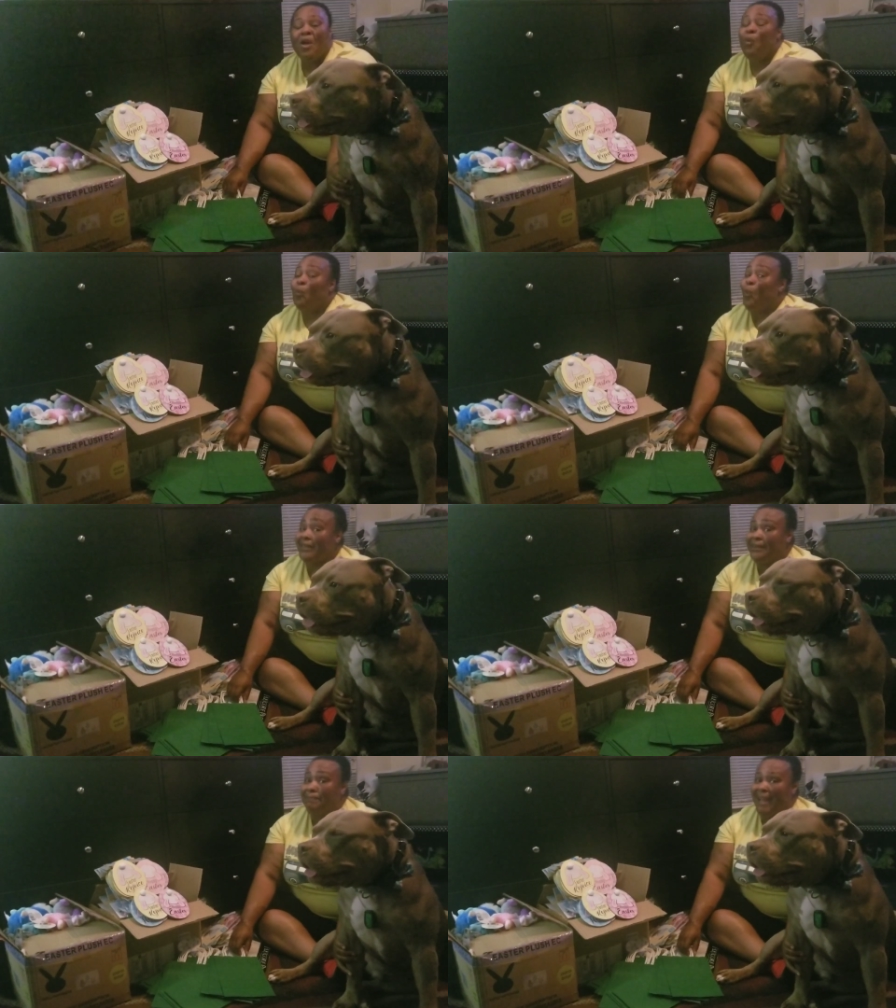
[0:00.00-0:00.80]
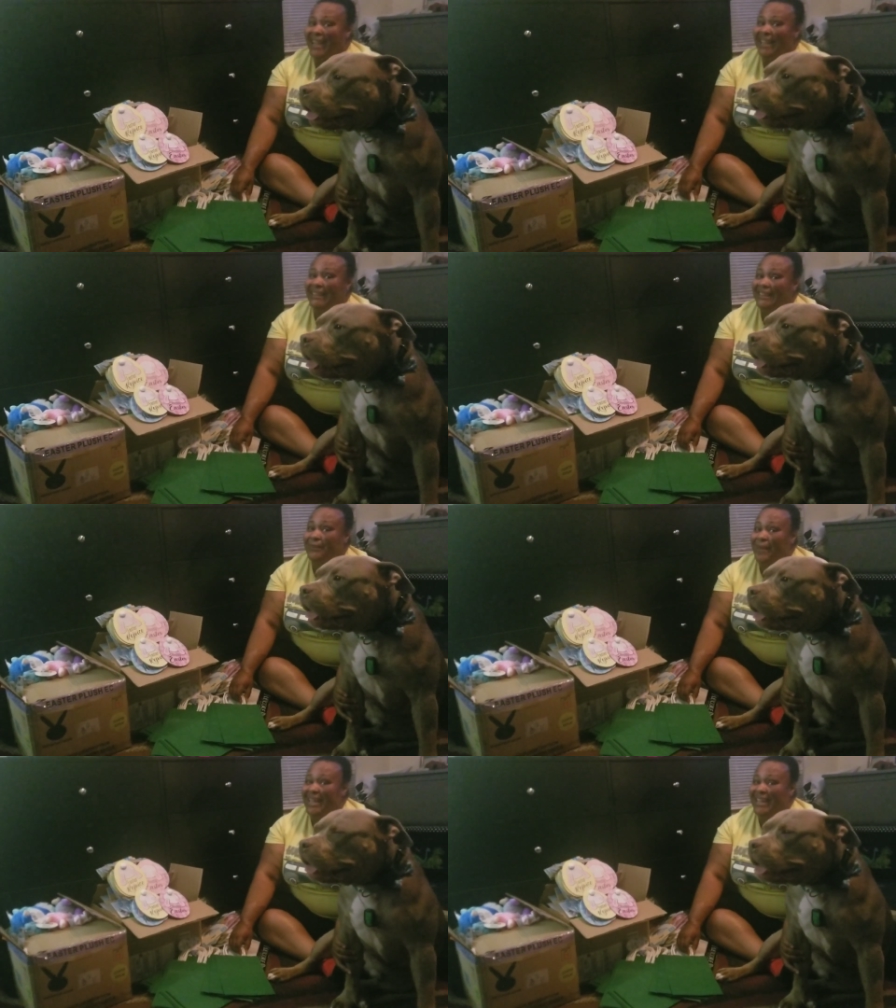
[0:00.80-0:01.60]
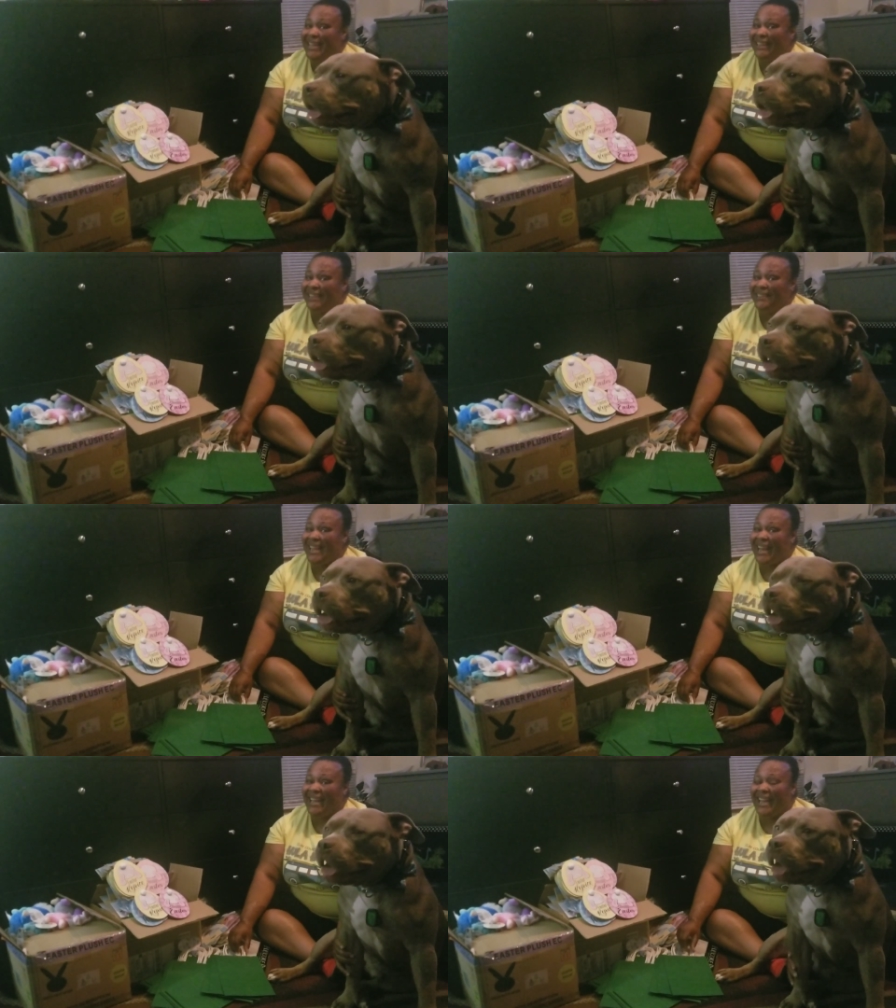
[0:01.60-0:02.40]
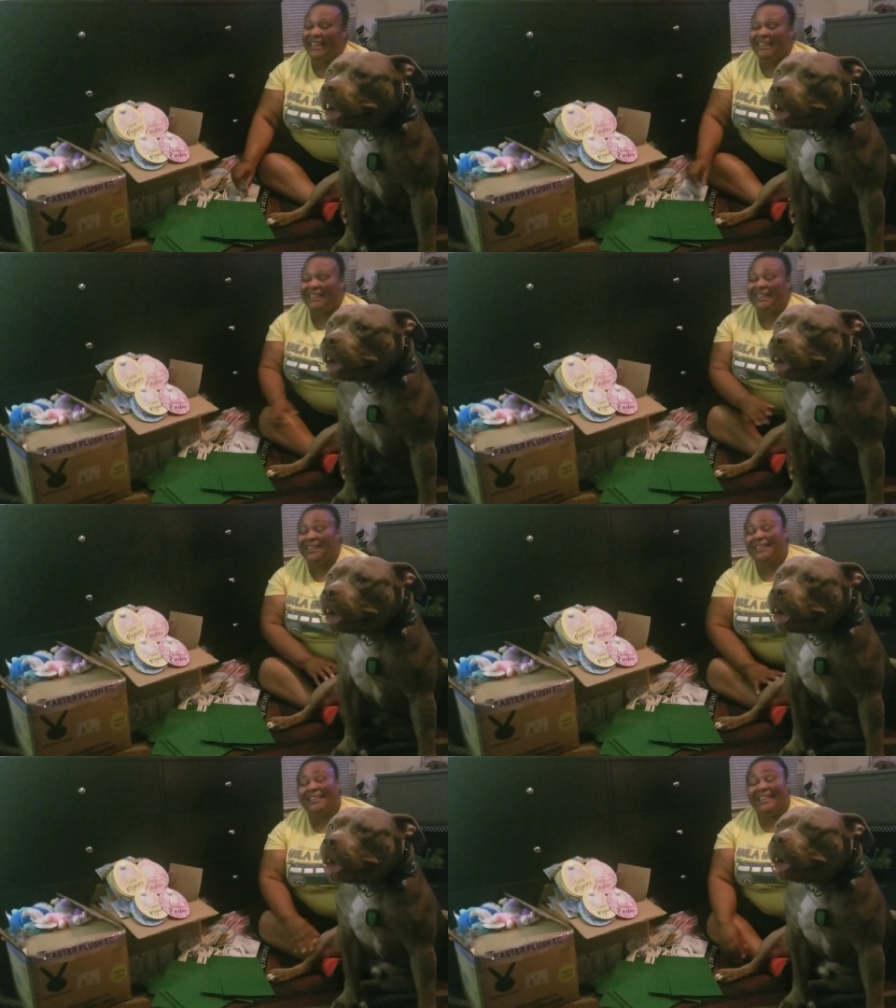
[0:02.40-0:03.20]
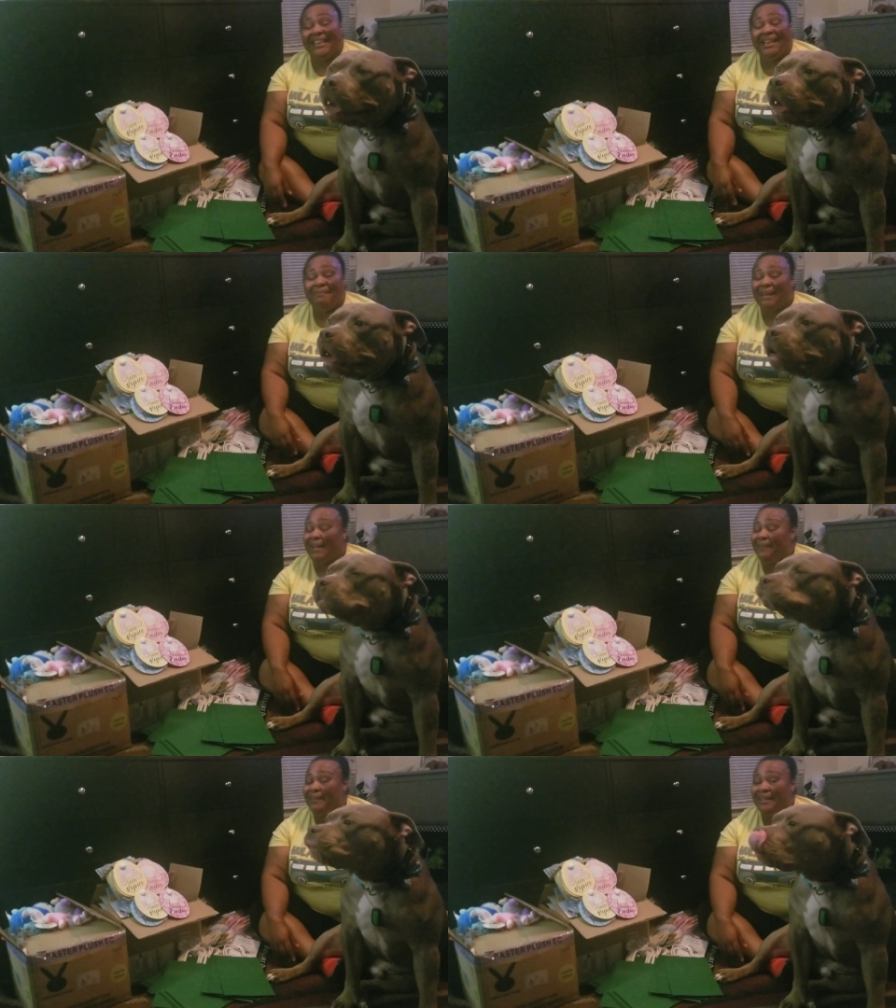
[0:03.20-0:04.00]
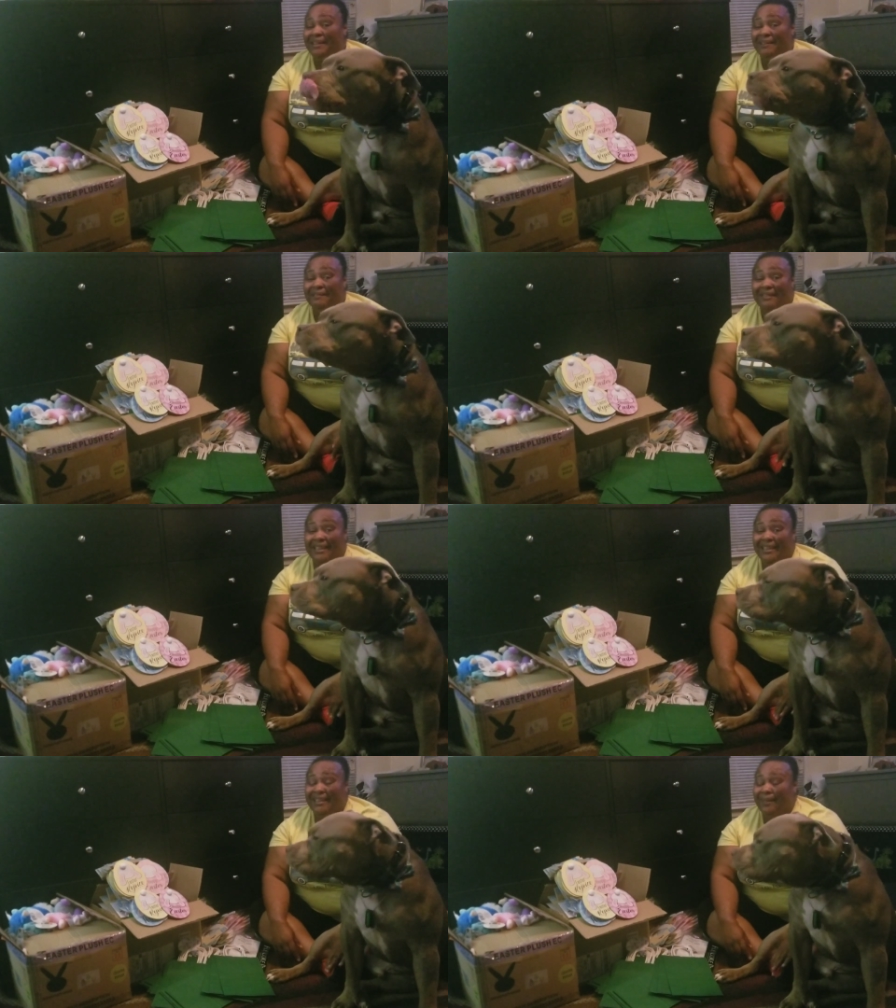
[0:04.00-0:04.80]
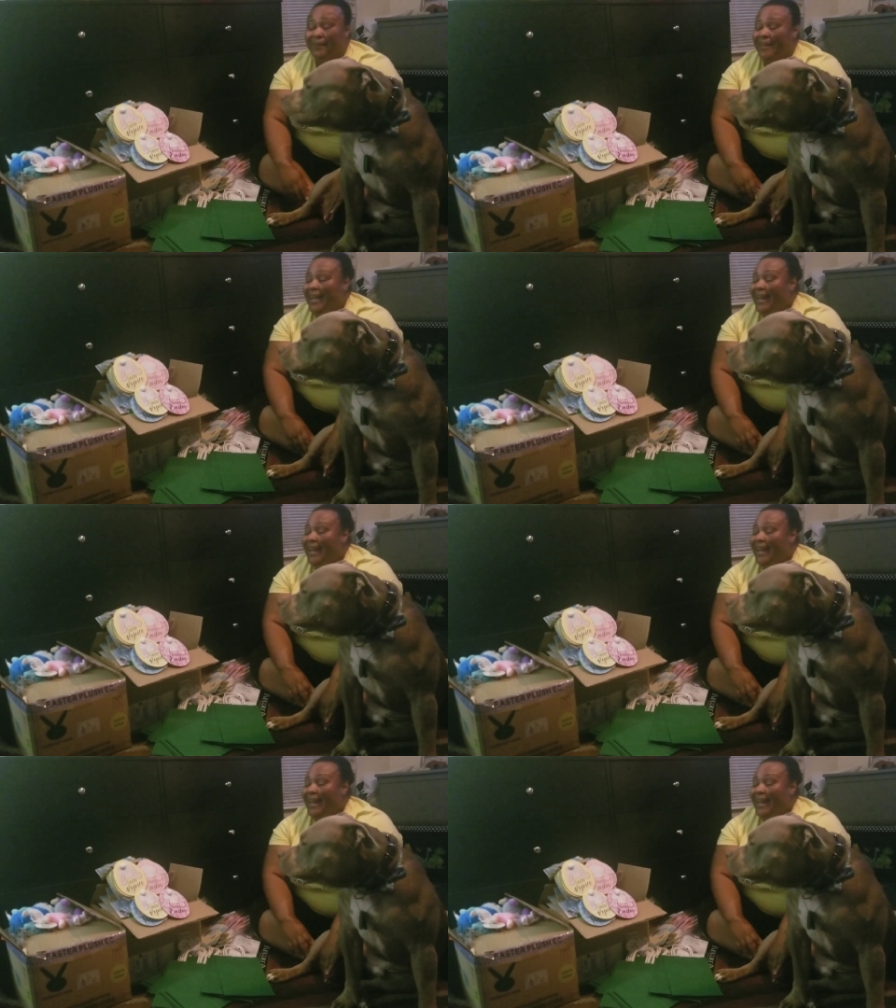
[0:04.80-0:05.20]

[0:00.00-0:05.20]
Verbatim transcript: What's banging and swinging, you gang gang? It's your girl Lynn back with another video.